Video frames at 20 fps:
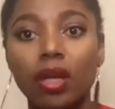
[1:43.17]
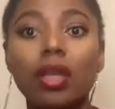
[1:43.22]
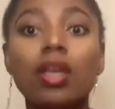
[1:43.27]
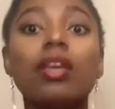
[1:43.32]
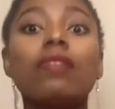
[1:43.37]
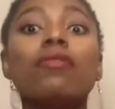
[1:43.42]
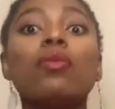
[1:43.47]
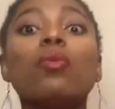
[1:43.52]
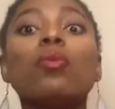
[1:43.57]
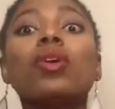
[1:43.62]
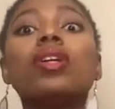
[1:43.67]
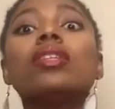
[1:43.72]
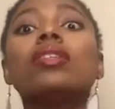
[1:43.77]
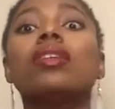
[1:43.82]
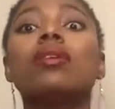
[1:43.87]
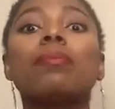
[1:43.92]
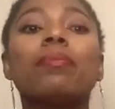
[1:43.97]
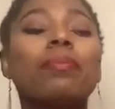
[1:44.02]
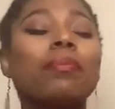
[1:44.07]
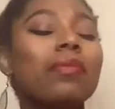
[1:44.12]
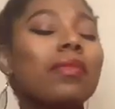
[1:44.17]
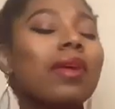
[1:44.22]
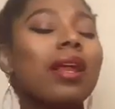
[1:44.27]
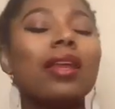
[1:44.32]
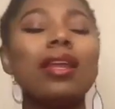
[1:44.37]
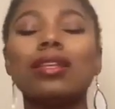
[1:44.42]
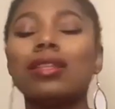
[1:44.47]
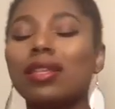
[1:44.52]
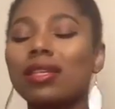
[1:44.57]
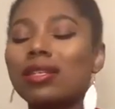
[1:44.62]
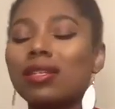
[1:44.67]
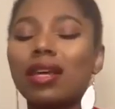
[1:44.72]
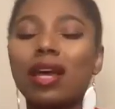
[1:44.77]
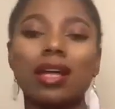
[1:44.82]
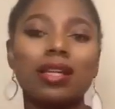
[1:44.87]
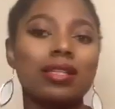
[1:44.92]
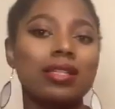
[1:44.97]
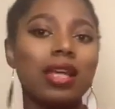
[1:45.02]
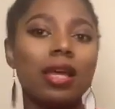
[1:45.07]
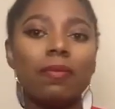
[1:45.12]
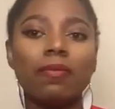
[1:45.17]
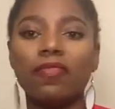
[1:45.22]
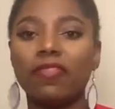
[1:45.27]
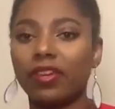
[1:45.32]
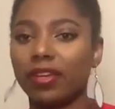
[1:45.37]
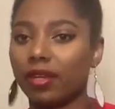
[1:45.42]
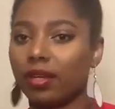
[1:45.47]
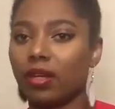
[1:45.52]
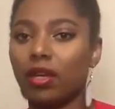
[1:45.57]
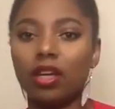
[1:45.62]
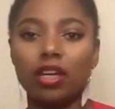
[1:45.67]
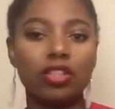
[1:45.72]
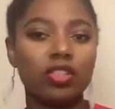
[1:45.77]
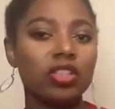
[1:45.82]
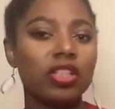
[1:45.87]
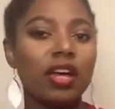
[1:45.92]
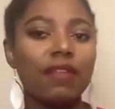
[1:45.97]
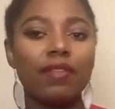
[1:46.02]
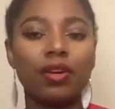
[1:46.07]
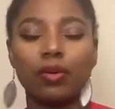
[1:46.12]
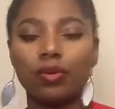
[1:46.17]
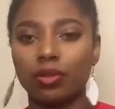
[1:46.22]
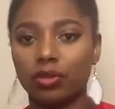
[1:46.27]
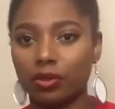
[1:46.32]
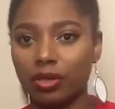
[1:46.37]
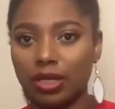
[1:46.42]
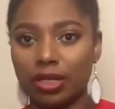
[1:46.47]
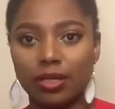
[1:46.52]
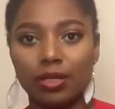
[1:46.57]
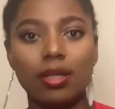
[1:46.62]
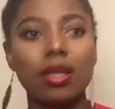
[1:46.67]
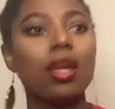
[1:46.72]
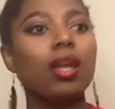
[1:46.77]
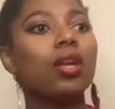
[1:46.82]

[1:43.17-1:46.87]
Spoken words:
If you want the latest car, same thing. Just have a good credit.